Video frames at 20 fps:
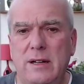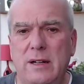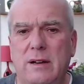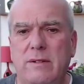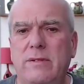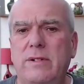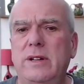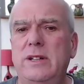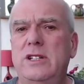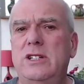
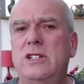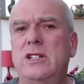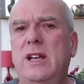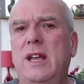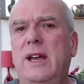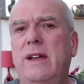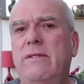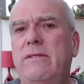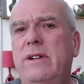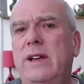I'm going to just
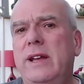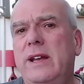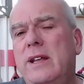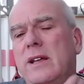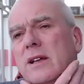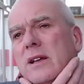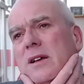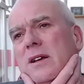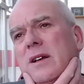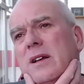get rid
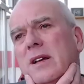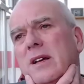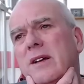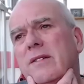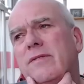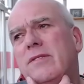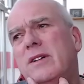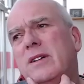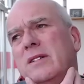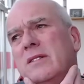
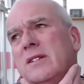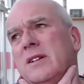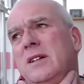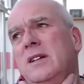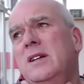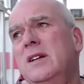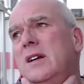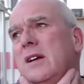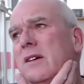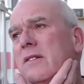for
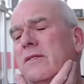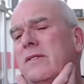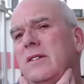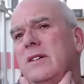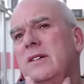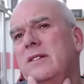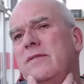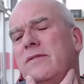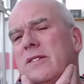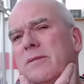
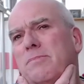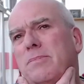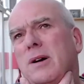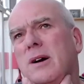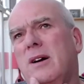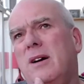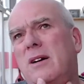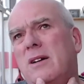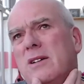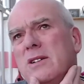
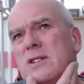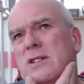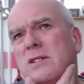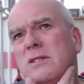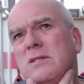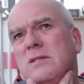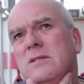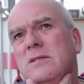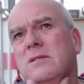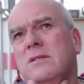parts
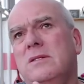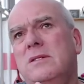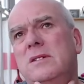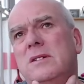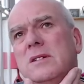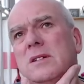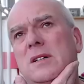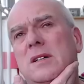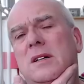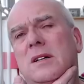or
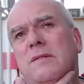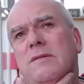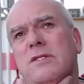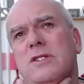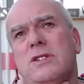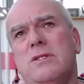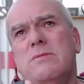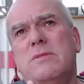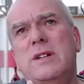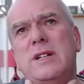for
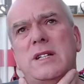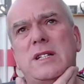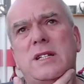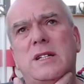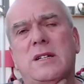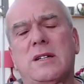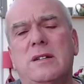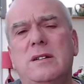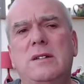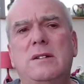somebody
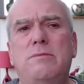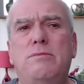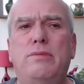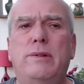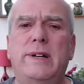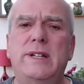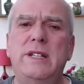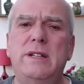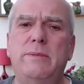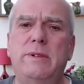to
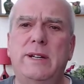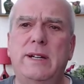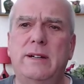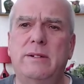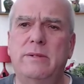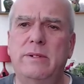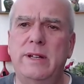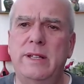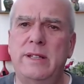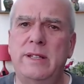prat
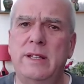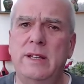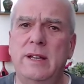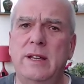about with.